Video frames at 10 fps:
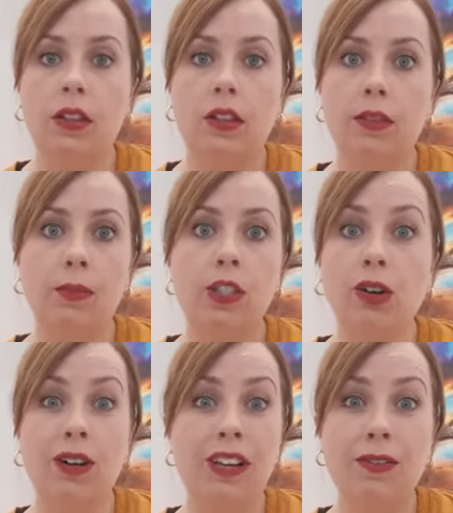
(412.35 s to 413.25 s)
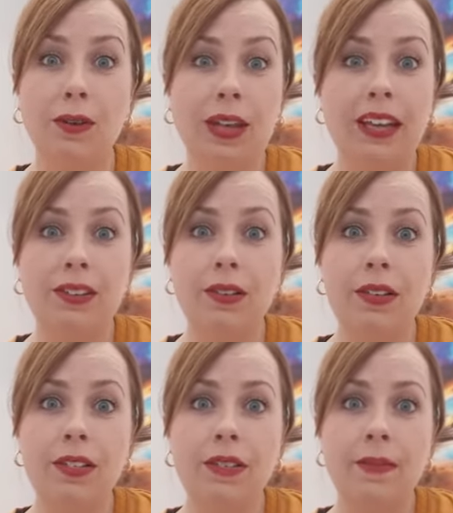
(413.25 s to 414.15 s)
the majority of your
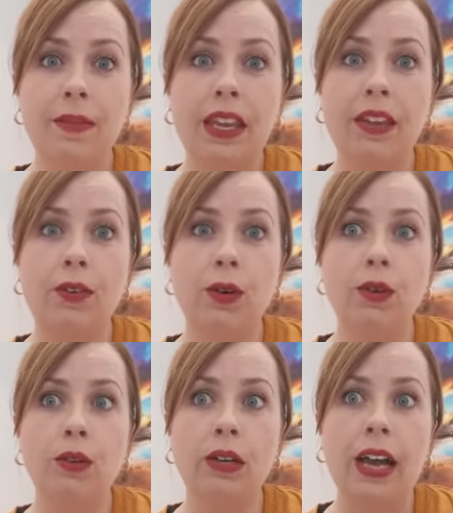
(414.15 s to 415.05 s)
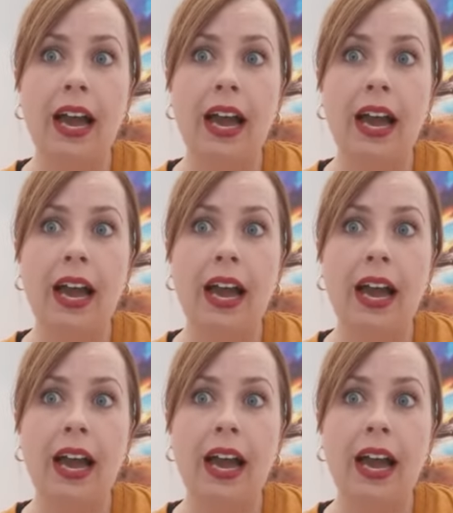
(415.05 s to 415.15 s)
landlords, if you look